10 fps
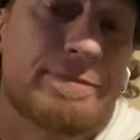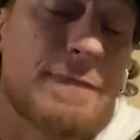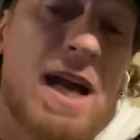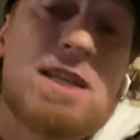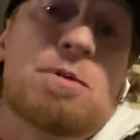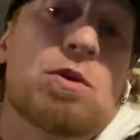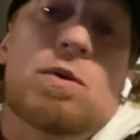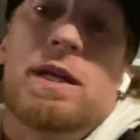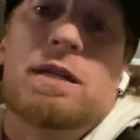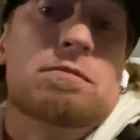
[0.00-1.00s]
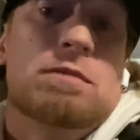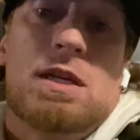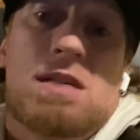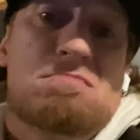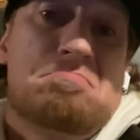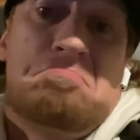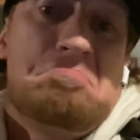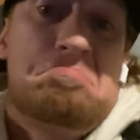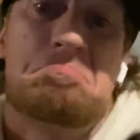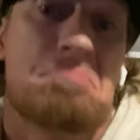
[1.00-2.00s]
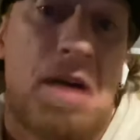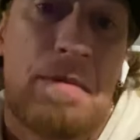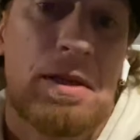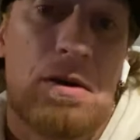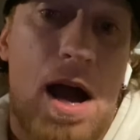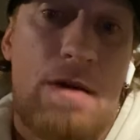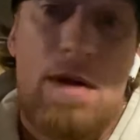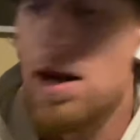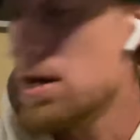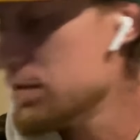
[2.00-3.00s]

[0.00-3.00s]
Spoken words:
I smoke weed, man. I'm a little high right now.